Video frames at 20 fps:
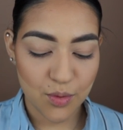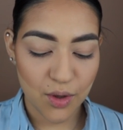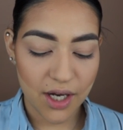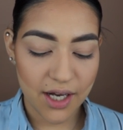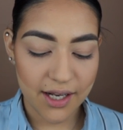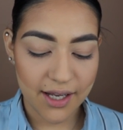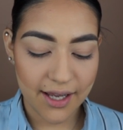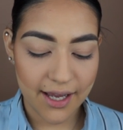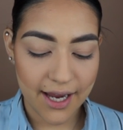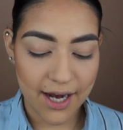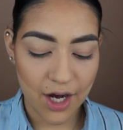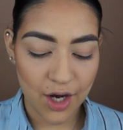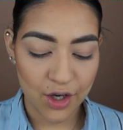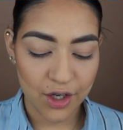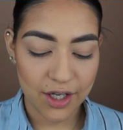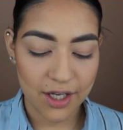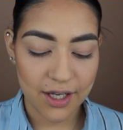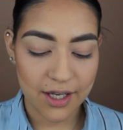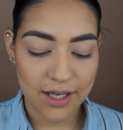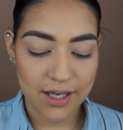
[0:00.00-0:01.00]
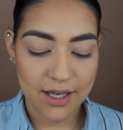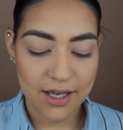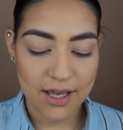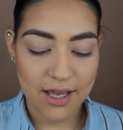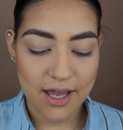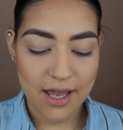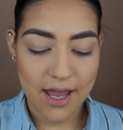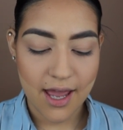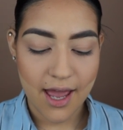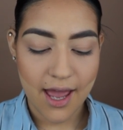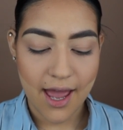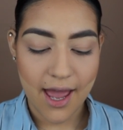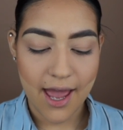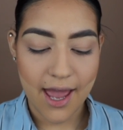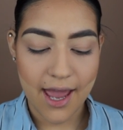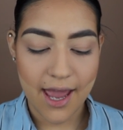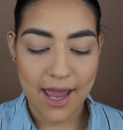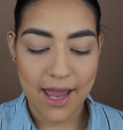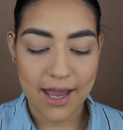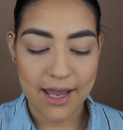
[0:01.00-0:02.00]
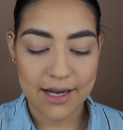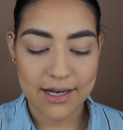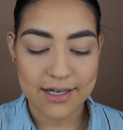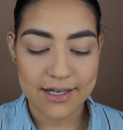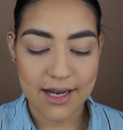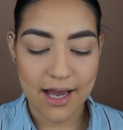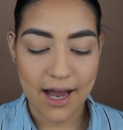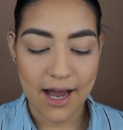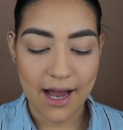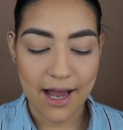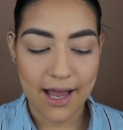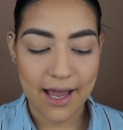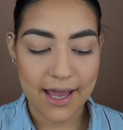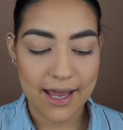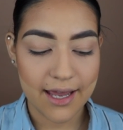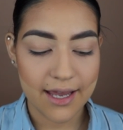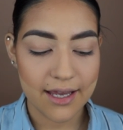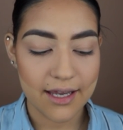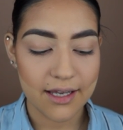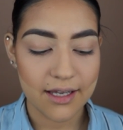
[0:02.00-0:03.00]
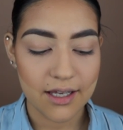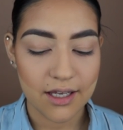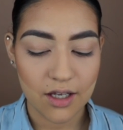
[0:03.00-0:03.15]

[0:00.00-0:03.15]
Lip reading: getting a haircut, and I